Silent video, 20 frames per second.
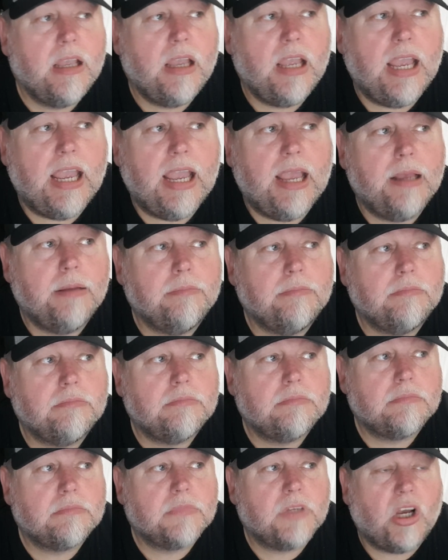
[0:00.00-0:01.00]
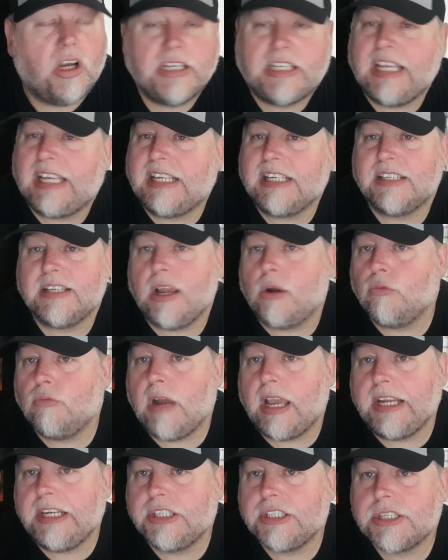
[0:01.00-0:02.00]
I think is
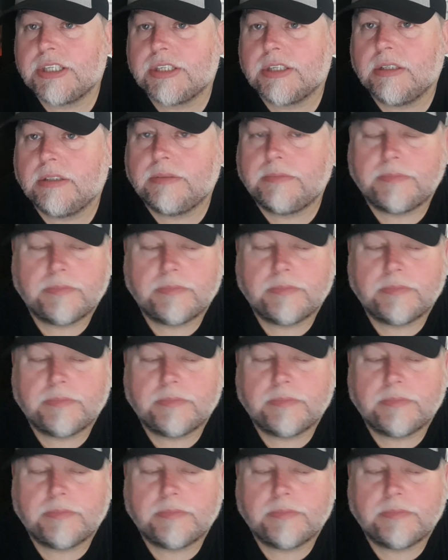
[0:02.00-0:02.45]
outrageous.